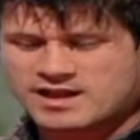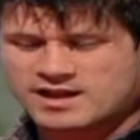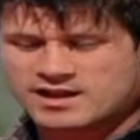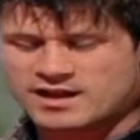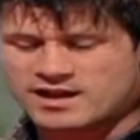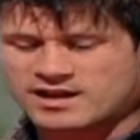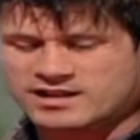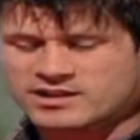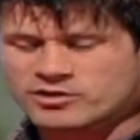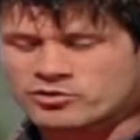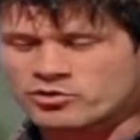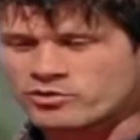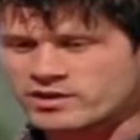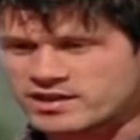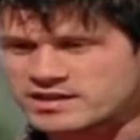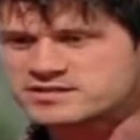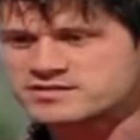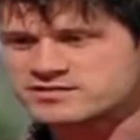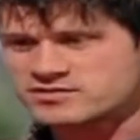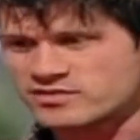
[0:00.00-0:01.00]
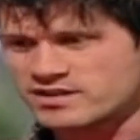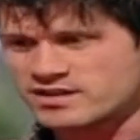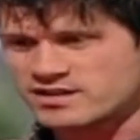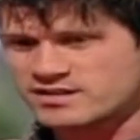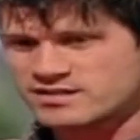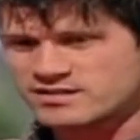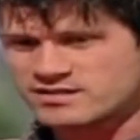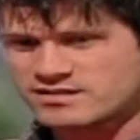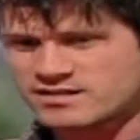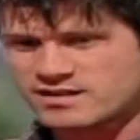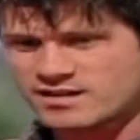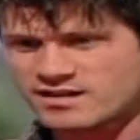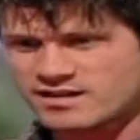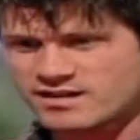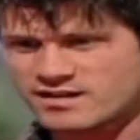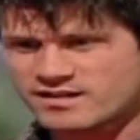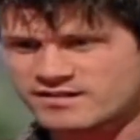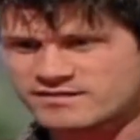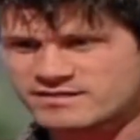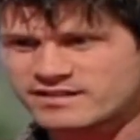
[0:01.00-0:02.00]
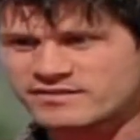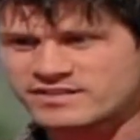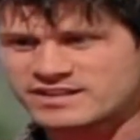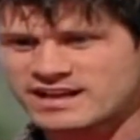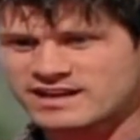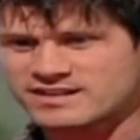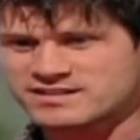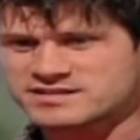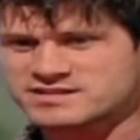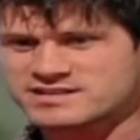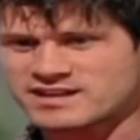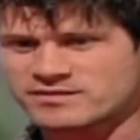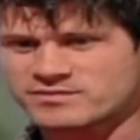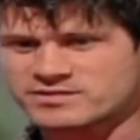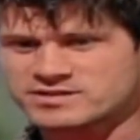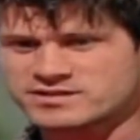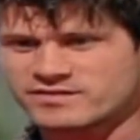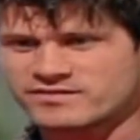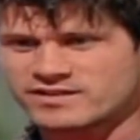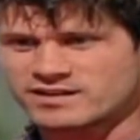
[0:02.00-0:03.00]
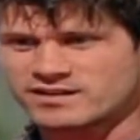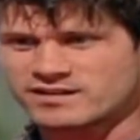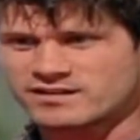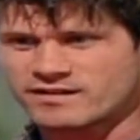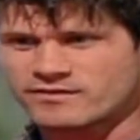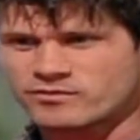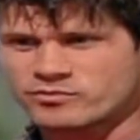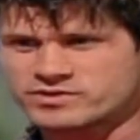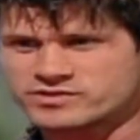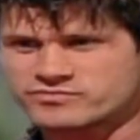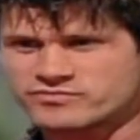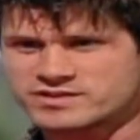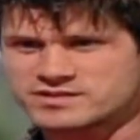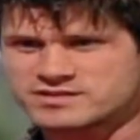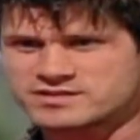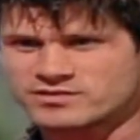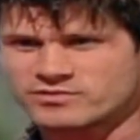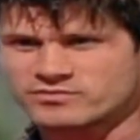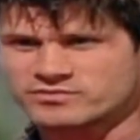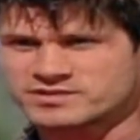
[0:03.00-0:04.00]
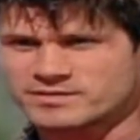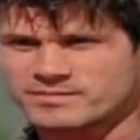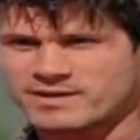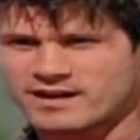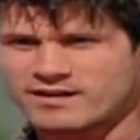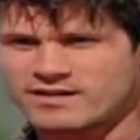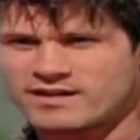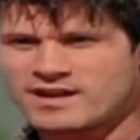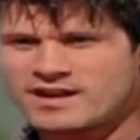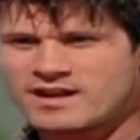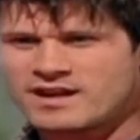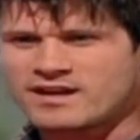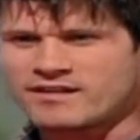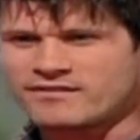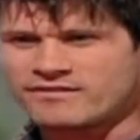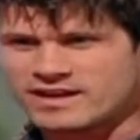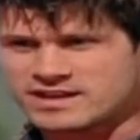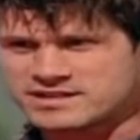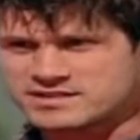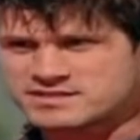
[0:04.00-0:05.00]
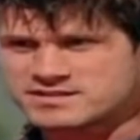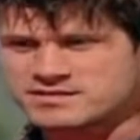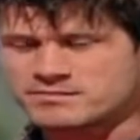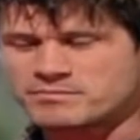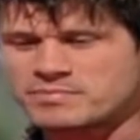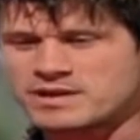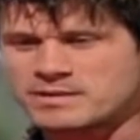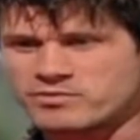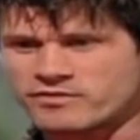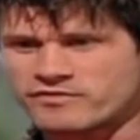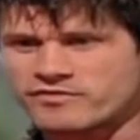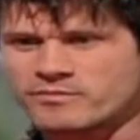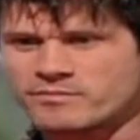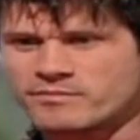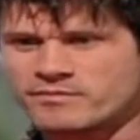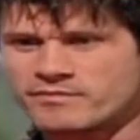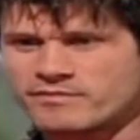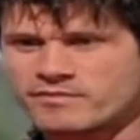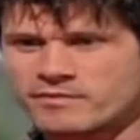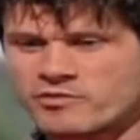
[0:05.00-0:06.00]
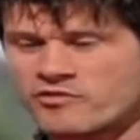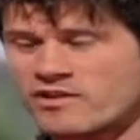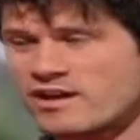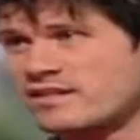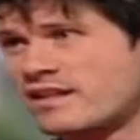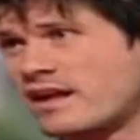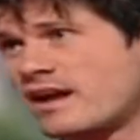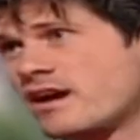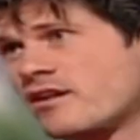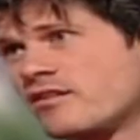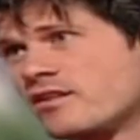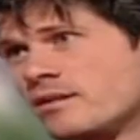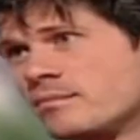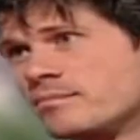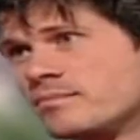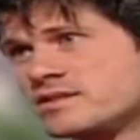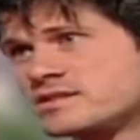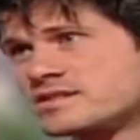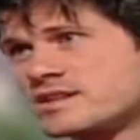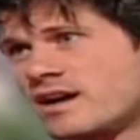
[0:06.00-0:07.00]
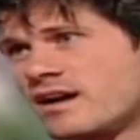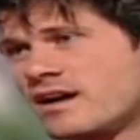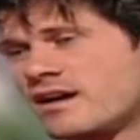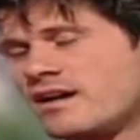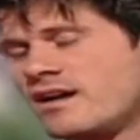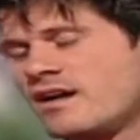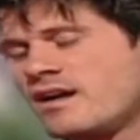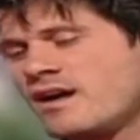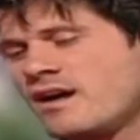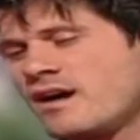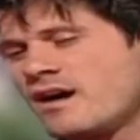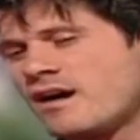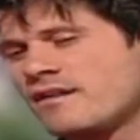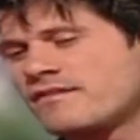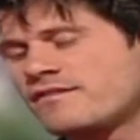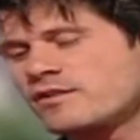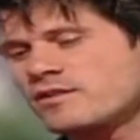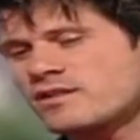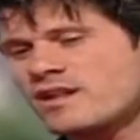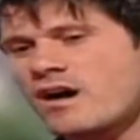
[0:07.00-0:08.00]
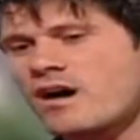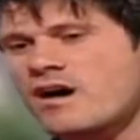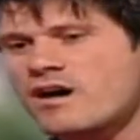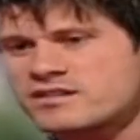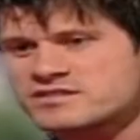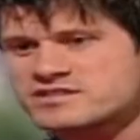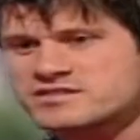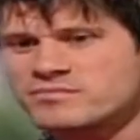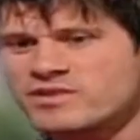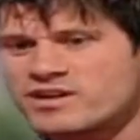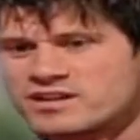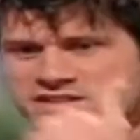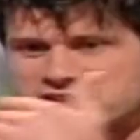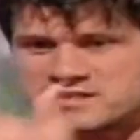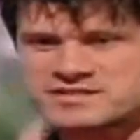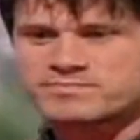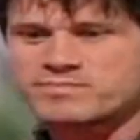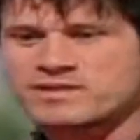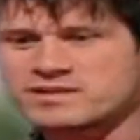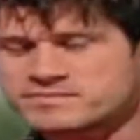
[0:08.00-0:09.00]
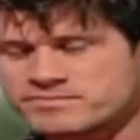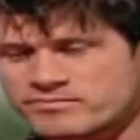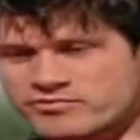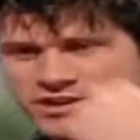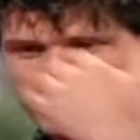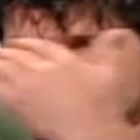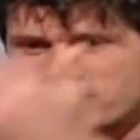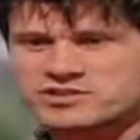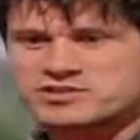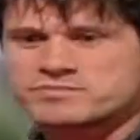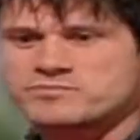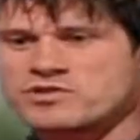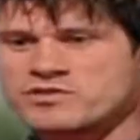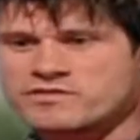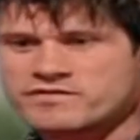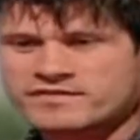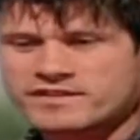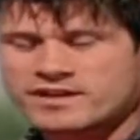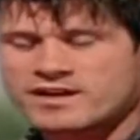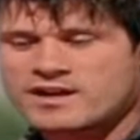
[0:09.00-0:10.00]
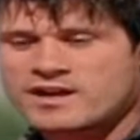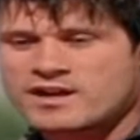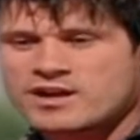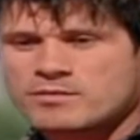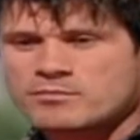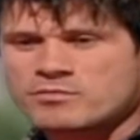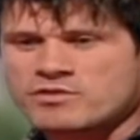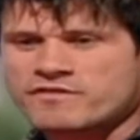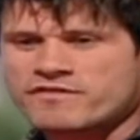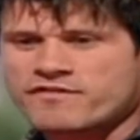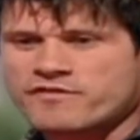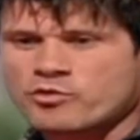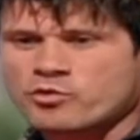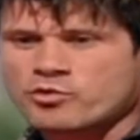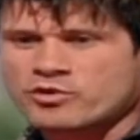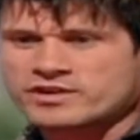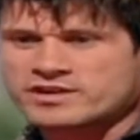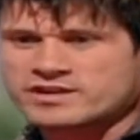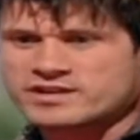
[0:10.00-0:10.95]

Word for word: uh, local history and uh, living down in the southwest of England. I've always written songs about events and people from from around the area, but. Mm. Uh, I feel that Hearts and Minds is, is pretty much moved moved forward